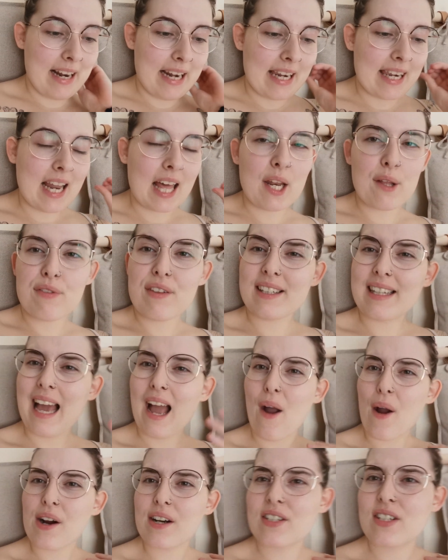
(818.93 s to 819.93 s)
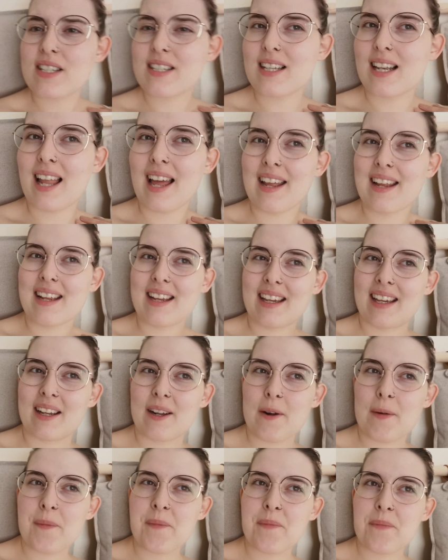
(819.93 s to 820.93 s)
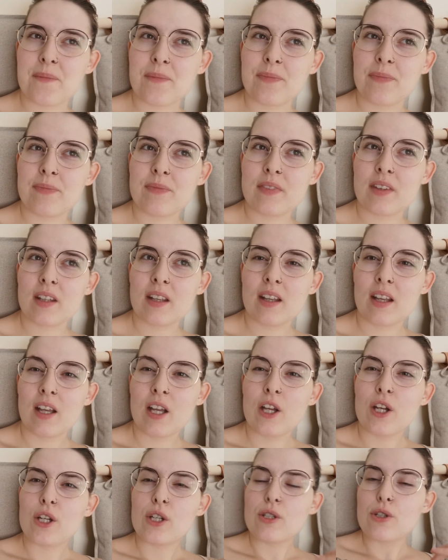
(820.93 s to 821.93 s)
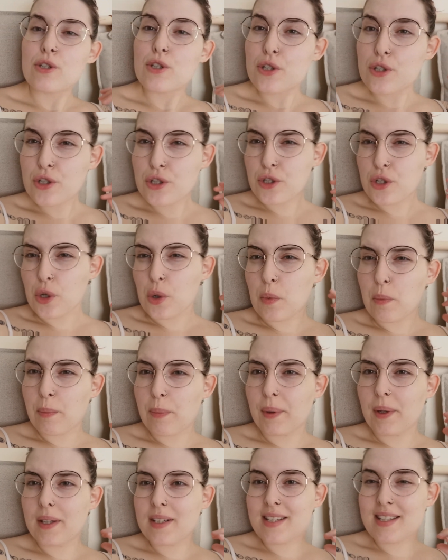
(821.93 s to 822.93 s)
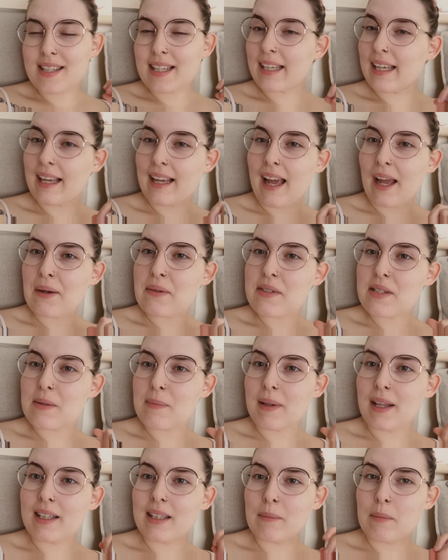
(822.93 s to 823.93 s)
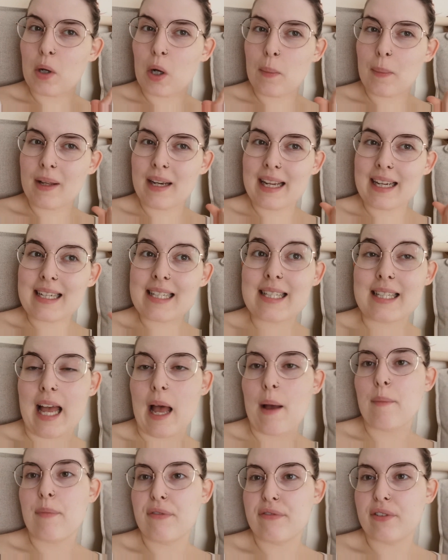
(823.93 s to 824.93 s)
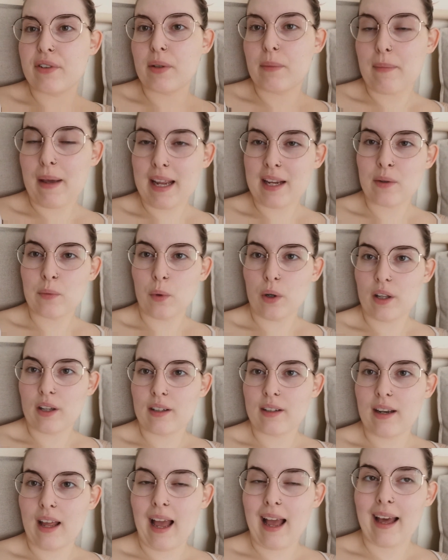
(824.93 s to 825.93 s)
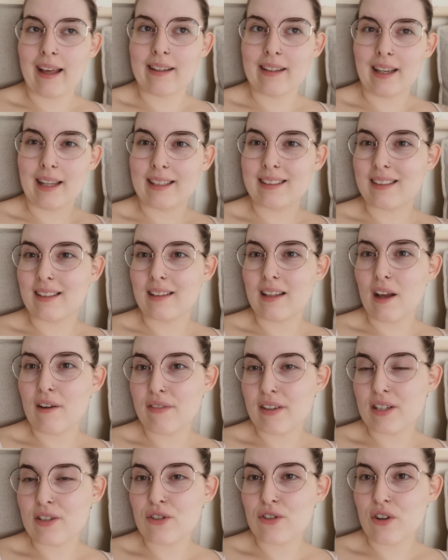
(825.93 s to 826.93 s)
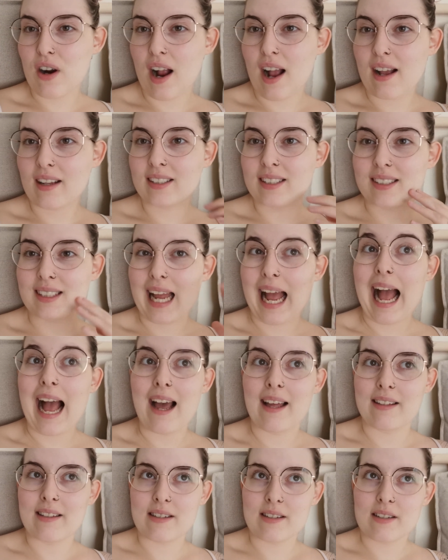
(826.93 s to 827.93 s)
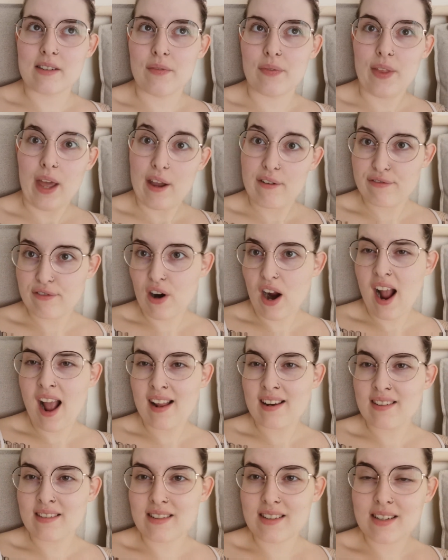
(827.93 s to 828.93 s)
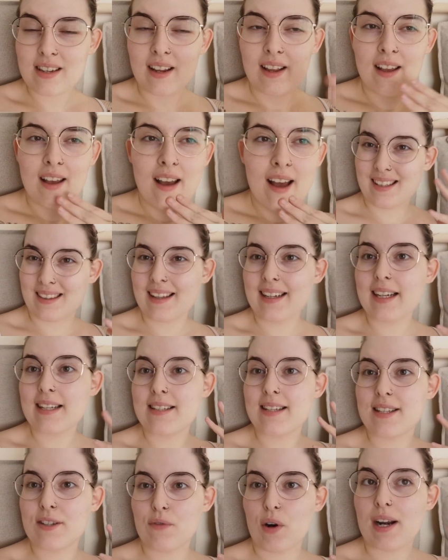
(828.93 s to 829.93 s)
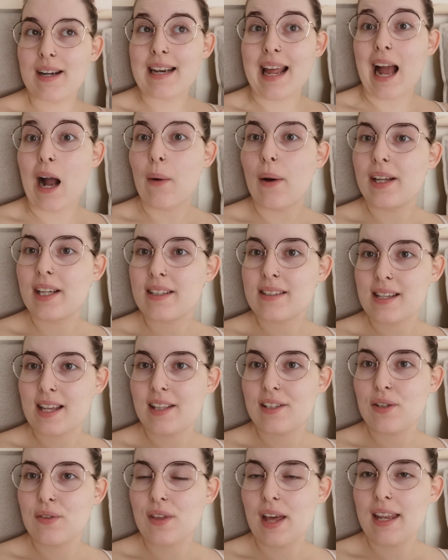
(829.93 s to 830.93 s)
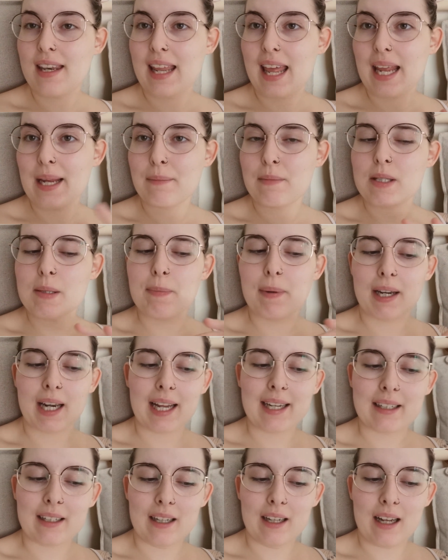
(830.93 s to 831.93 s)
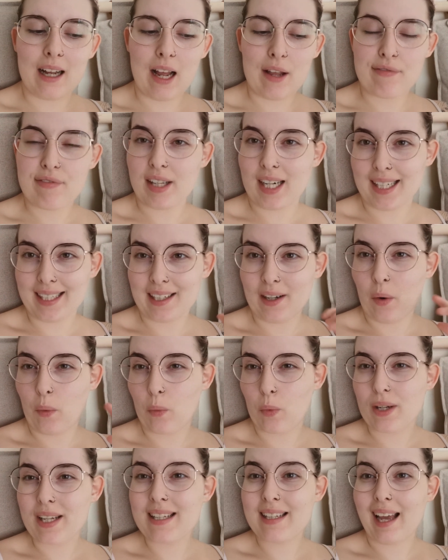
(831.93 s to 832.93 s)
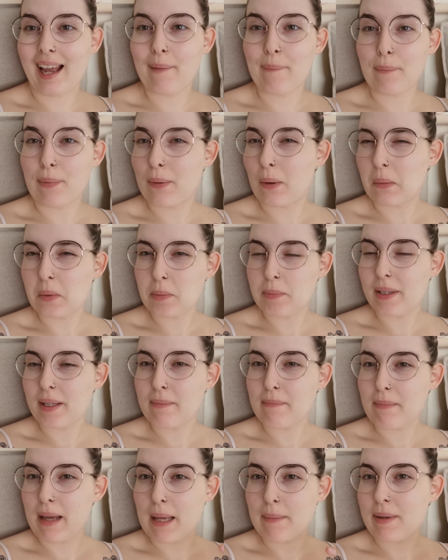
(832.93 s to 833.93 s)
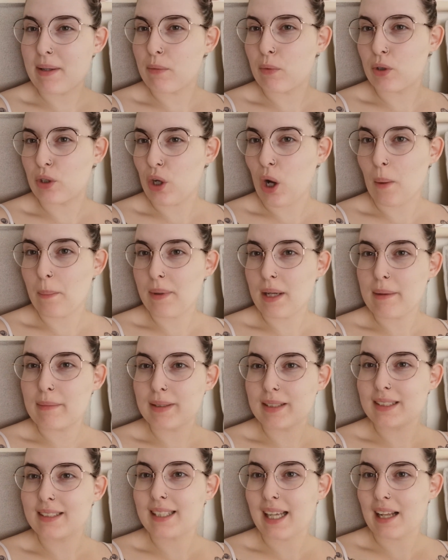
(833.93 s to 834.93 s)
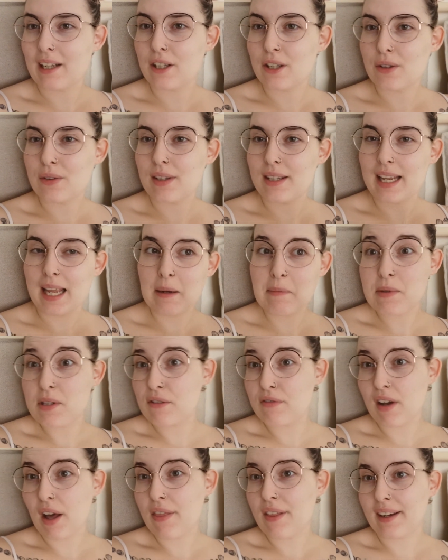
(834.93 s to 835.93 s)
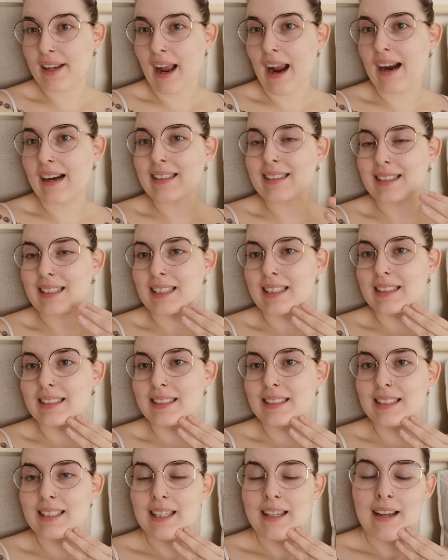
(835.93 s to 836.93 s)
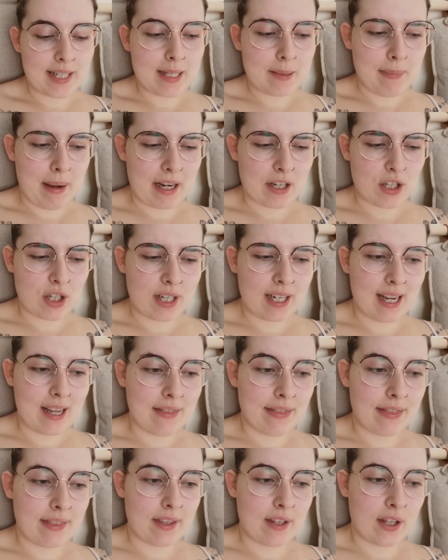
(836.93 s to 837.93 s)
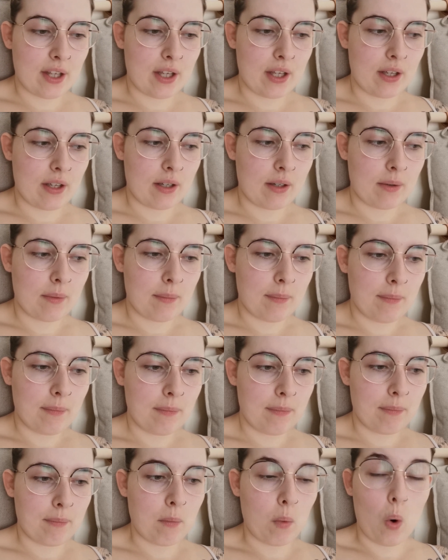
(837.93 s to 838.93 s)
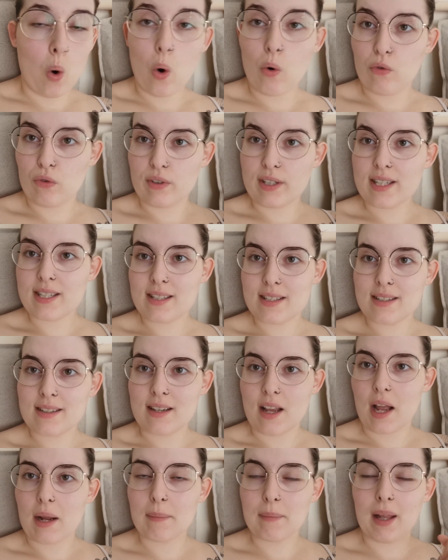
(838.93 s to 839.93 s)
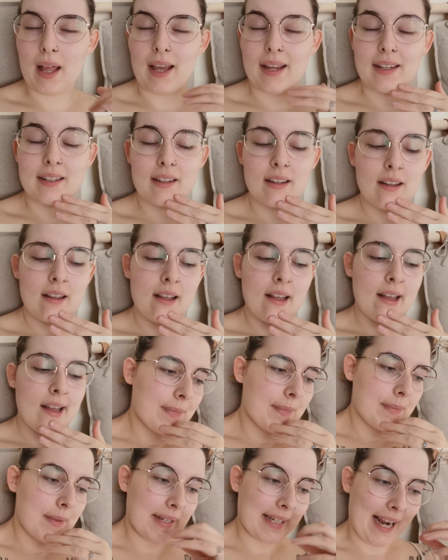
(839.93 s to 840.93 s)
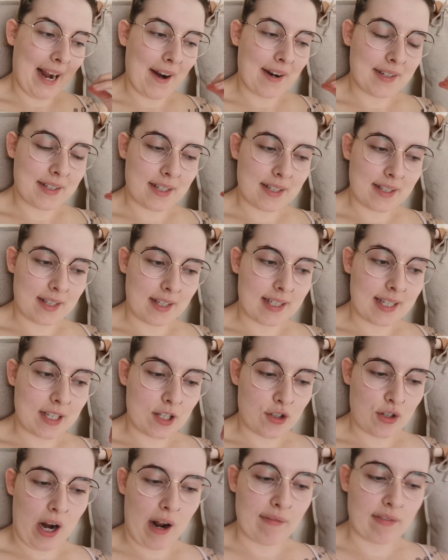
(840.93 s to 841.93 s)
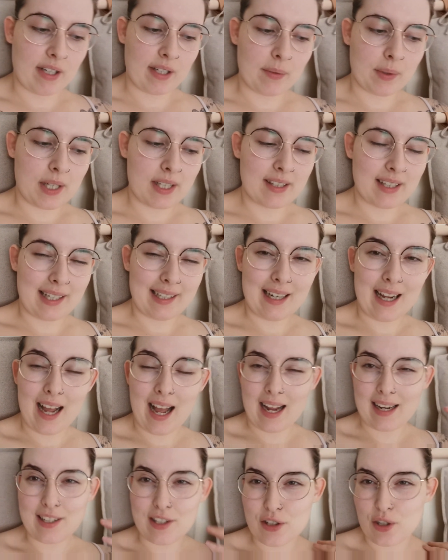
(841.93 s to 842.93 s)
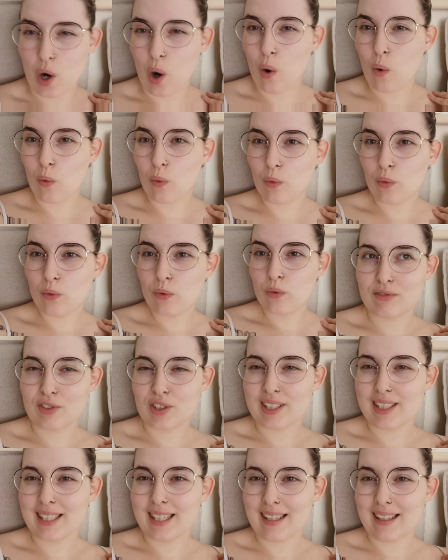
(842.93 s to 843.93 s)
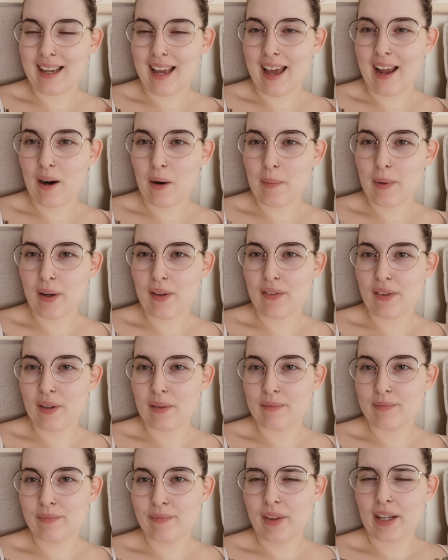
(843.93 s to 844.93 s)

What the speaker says: None of the characters are like super sticking out to me at the moment, except for the main one and like the love interest and their friend. The thing is right now I could tell you their names, but like I feel like in a week I probably maybe would not be able to tell you the names of other characters, especially in the more recent timeline. The characters that he's traveling with, like I don't really care about them.